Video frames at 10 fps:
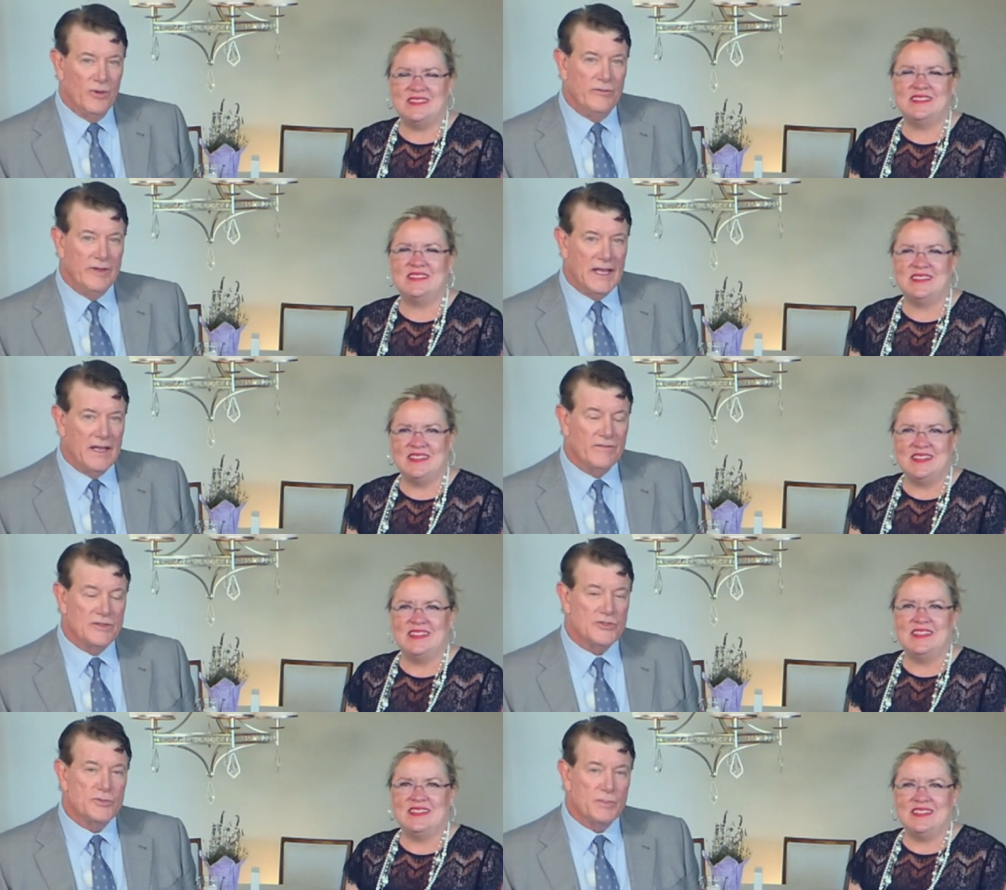Speaker 1: moving out
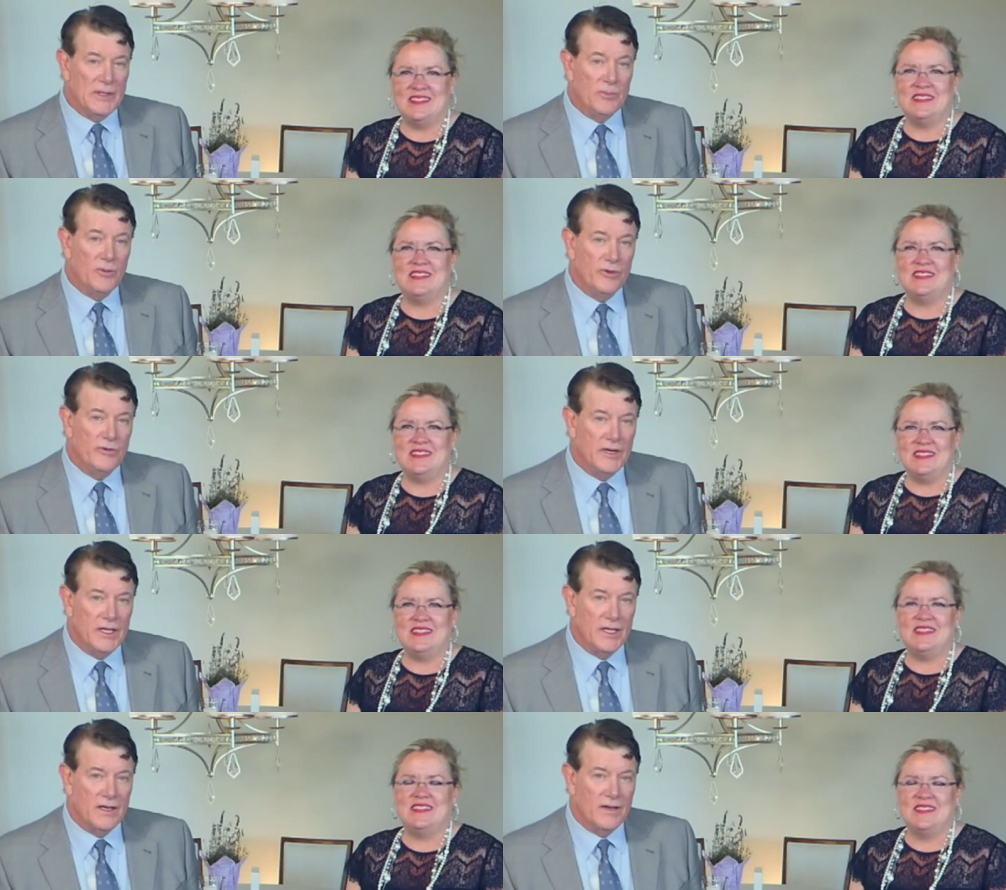versus people moving
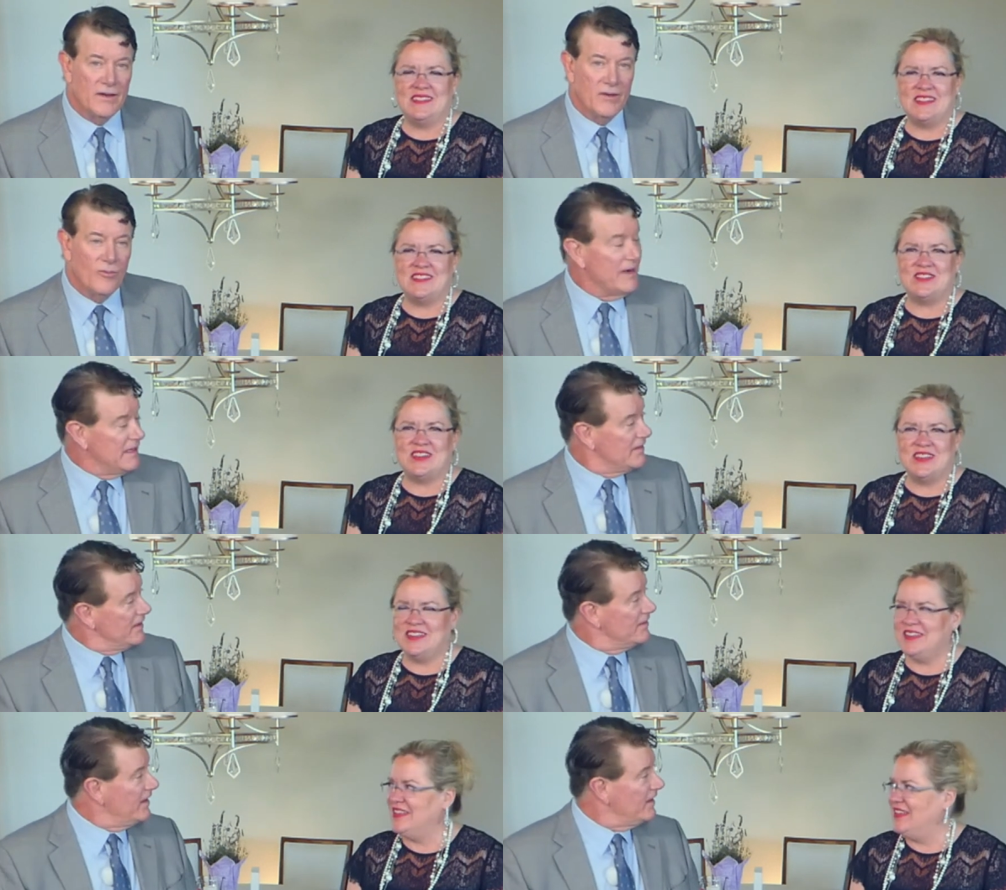in. That's Why right. do you
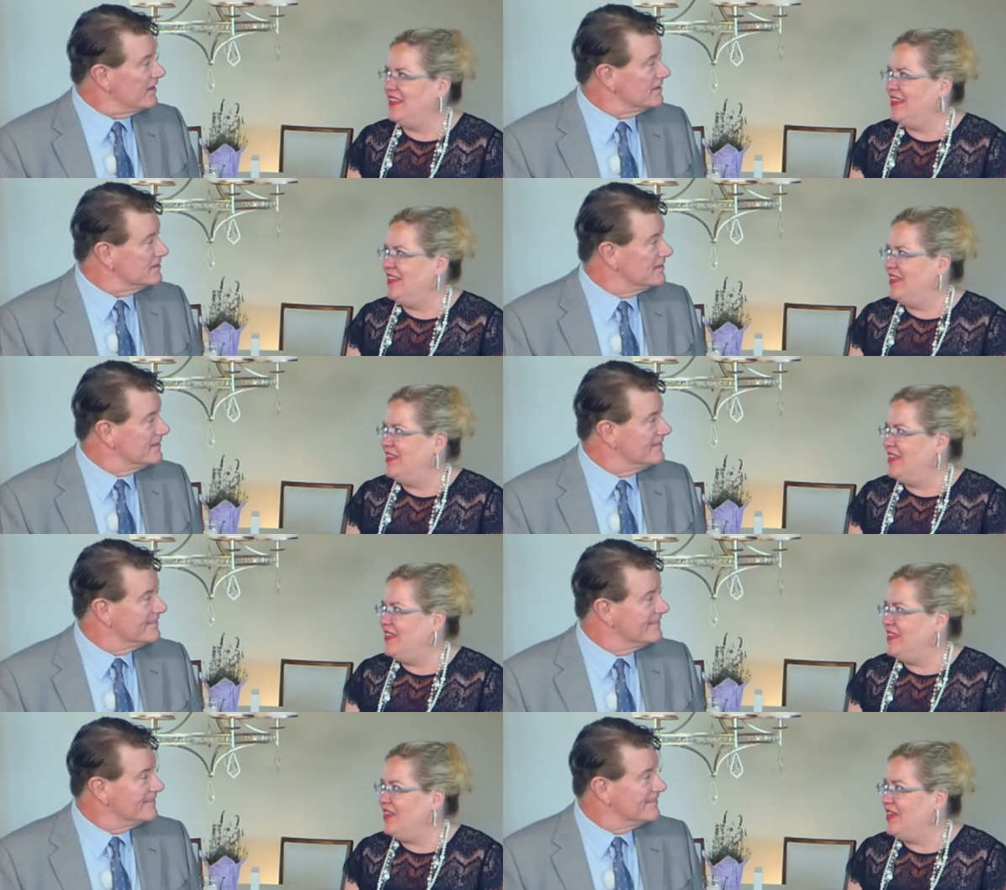think that is?
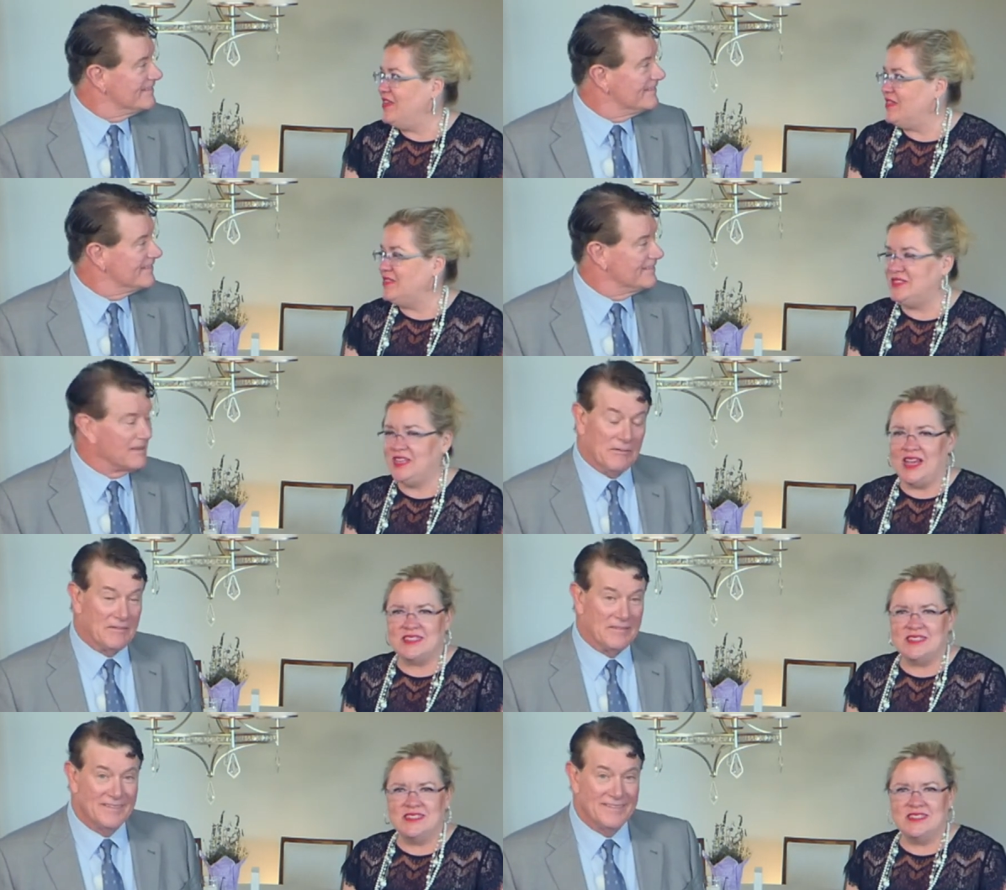
Speaker 2: Yeah,
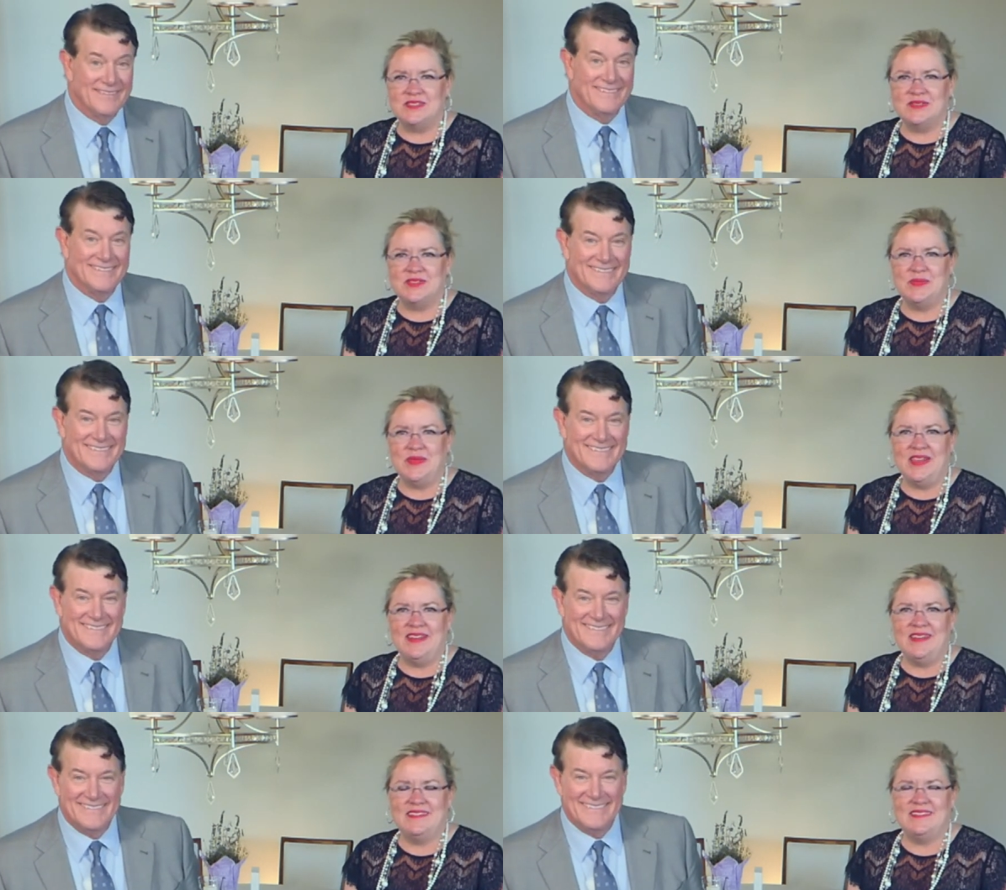taxes. What do you
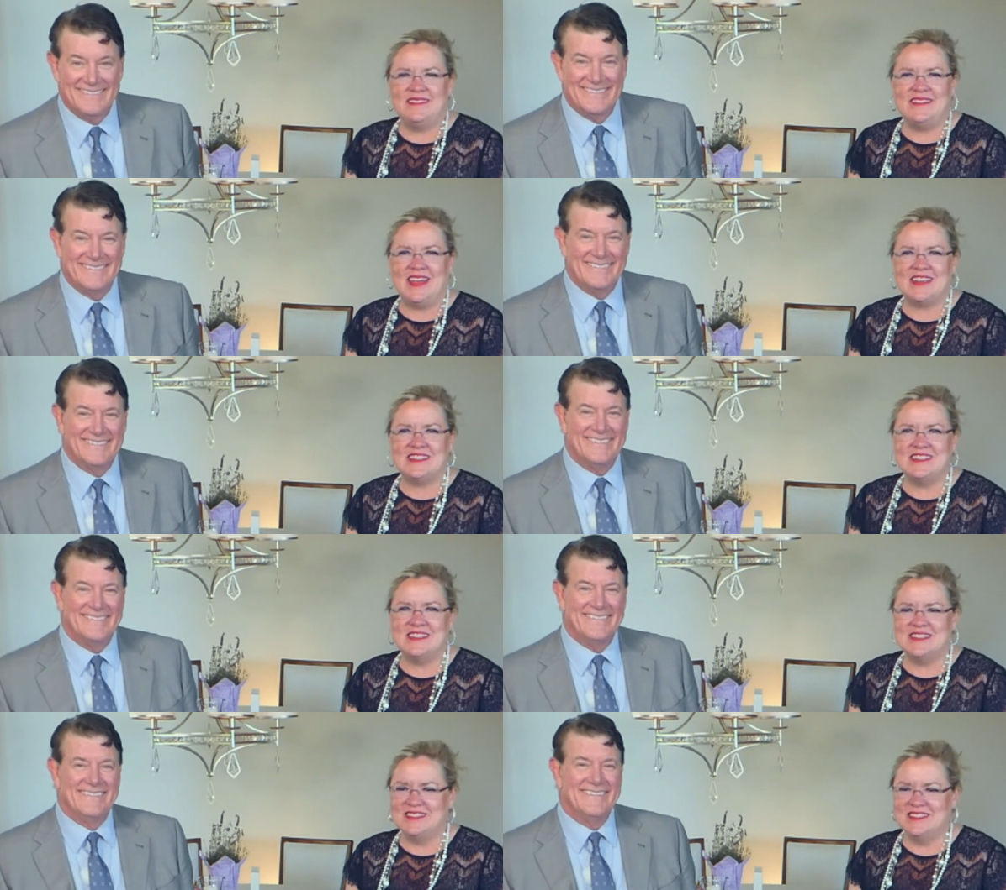mean?
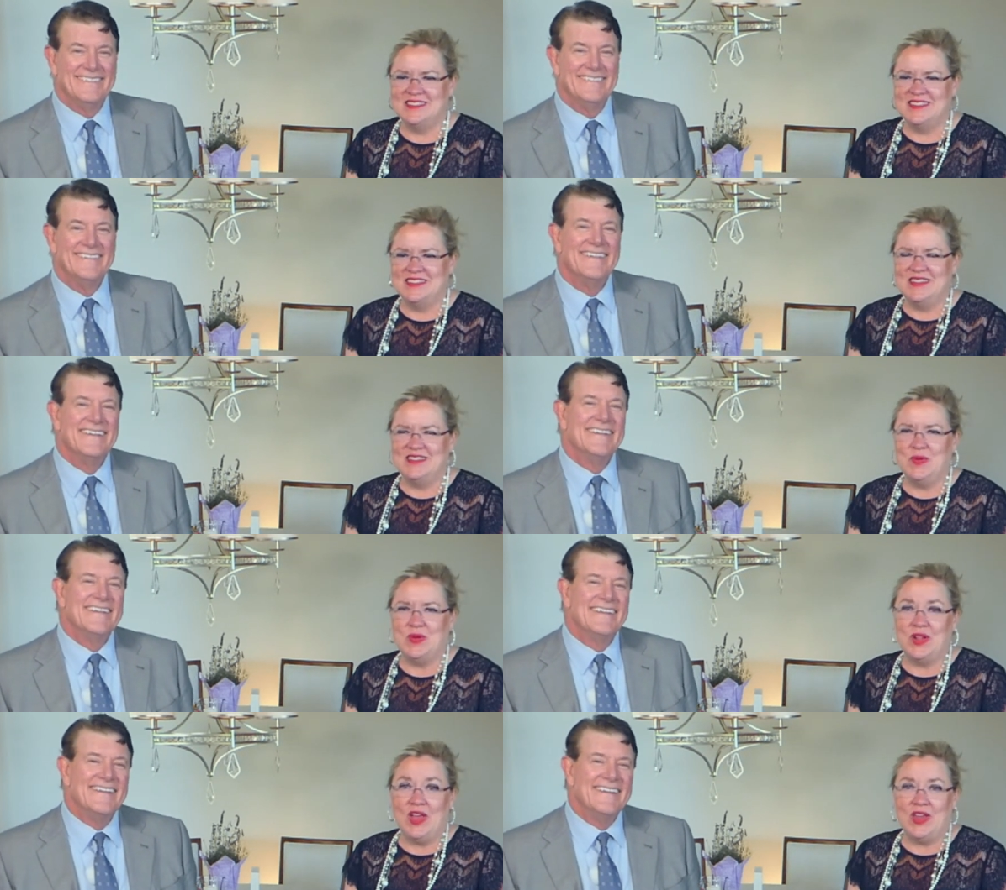Taxes. Well,
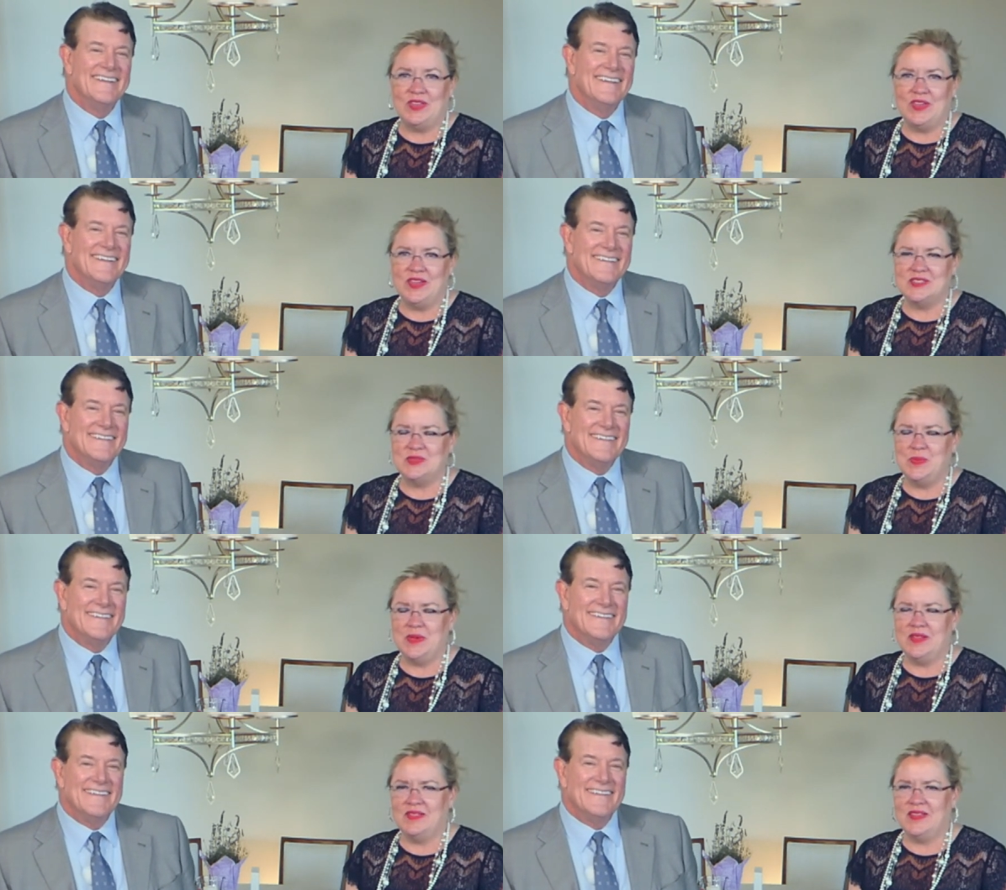and a lot of things,
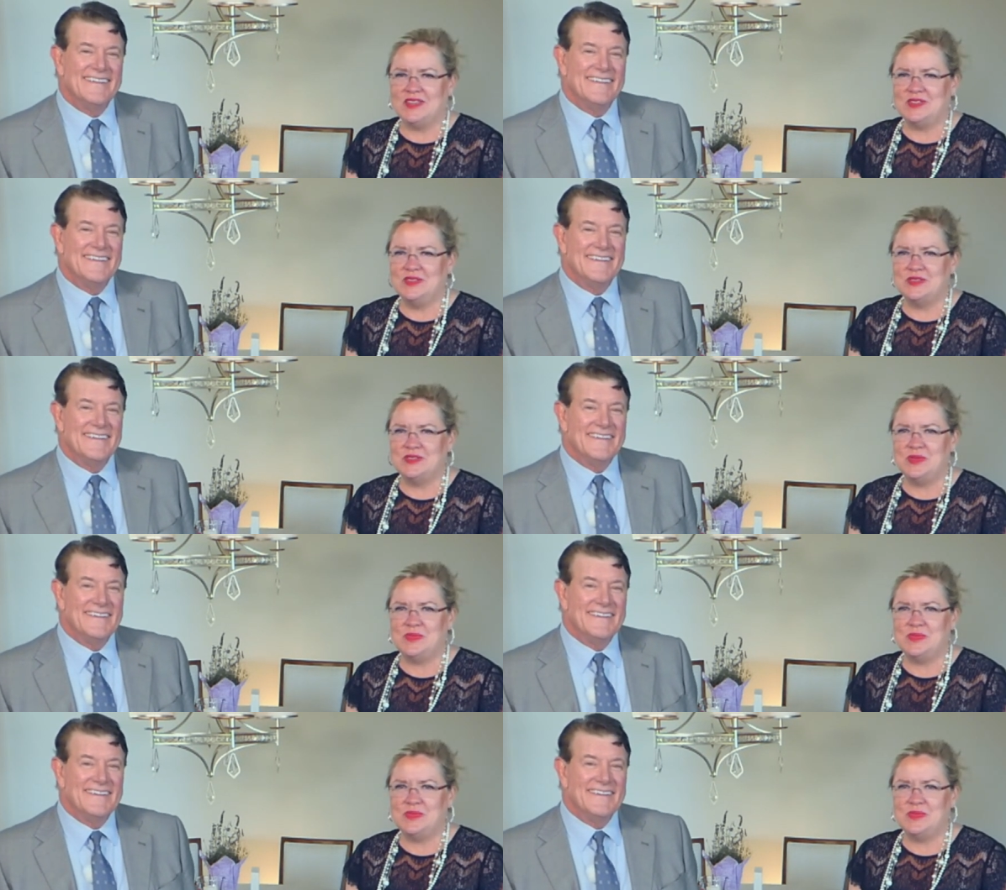but that's usually the